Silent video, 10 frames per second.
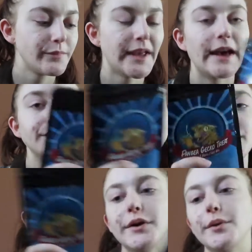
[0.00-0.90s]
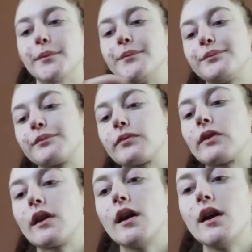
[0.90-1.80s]
But yeah, so
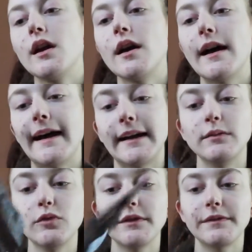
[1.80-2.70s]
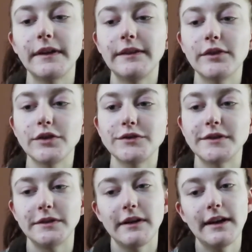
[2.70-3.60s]
I got more flavors.
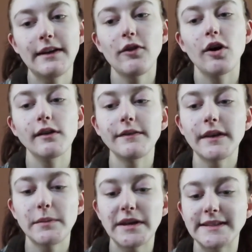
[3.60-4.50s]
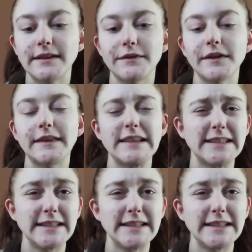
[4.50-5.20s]
So now I have all of them except for like the